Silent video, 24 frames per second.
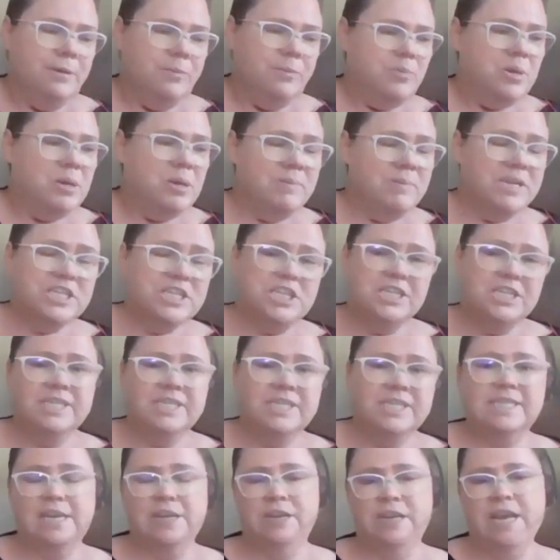
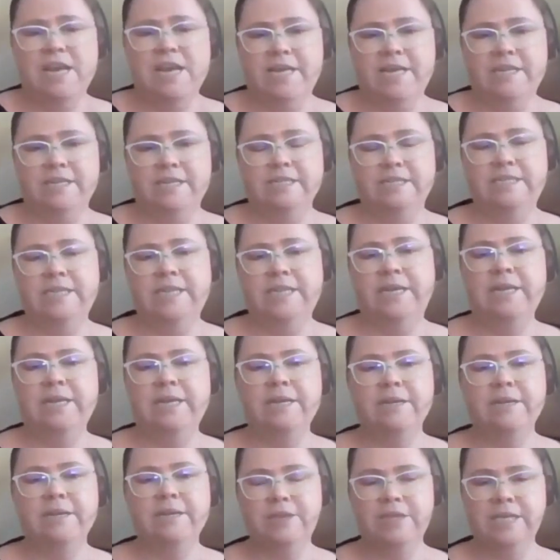permissions and
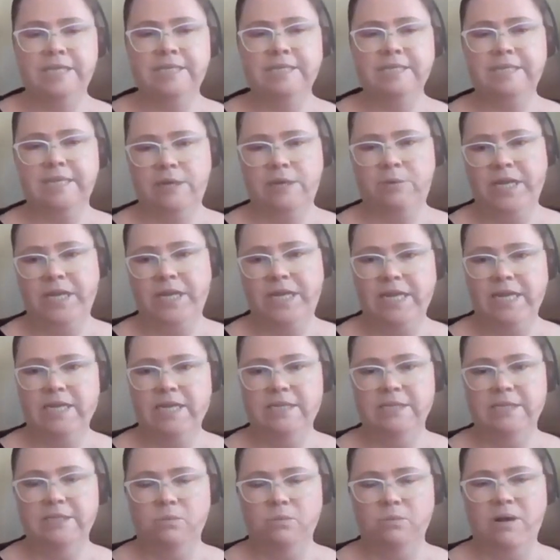things that we need
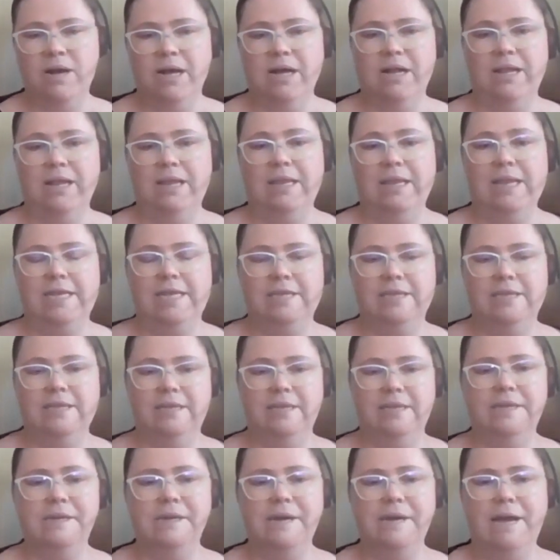as well, like
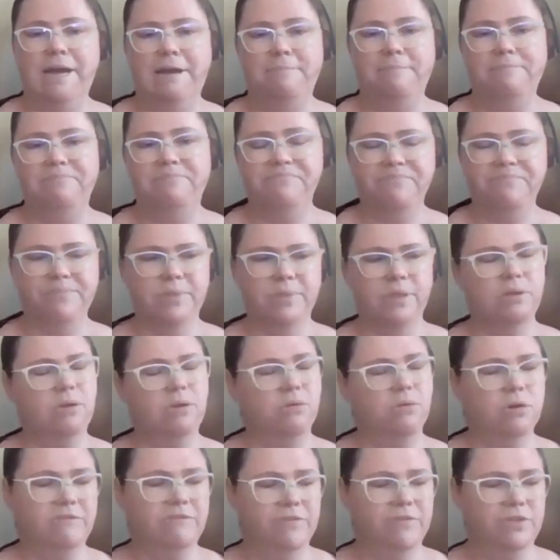the
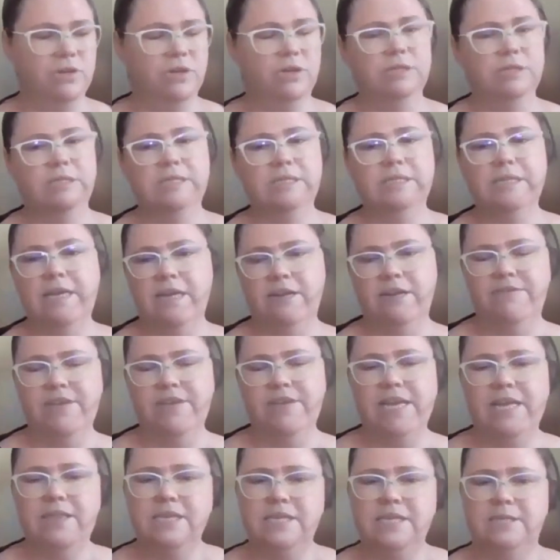all of those kind of
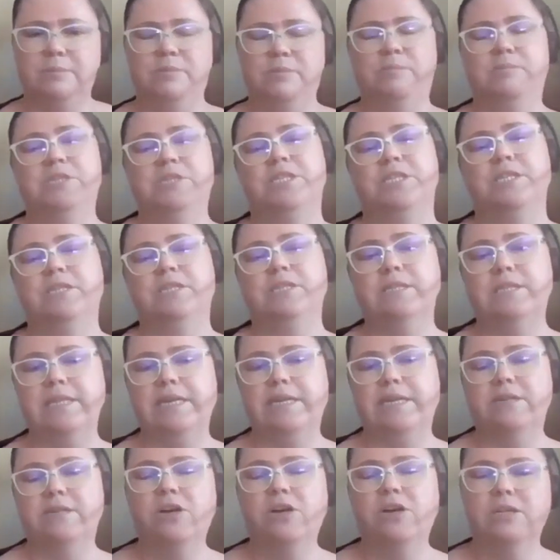ethics permissions
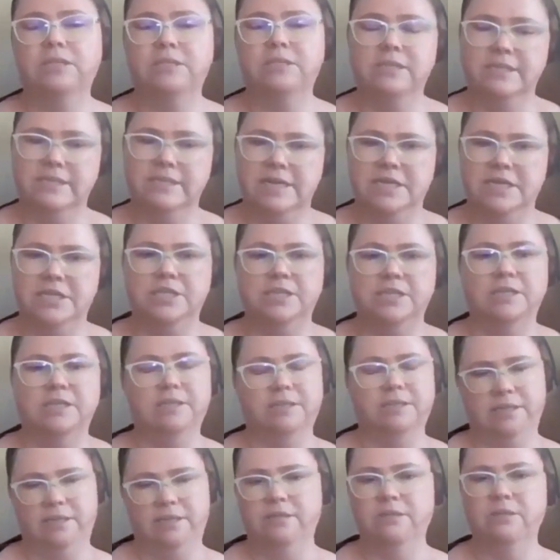and
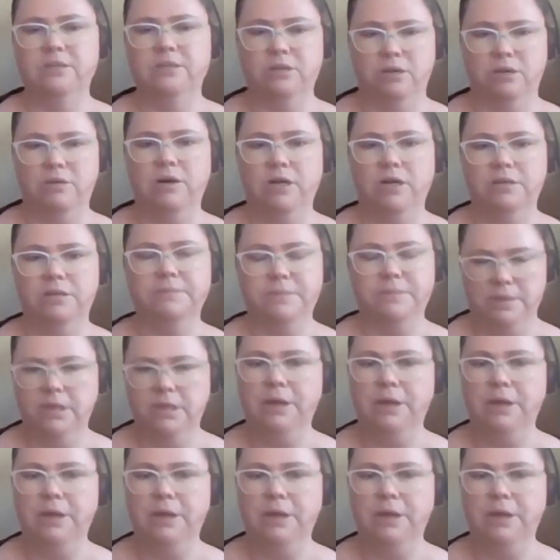consultations and so on.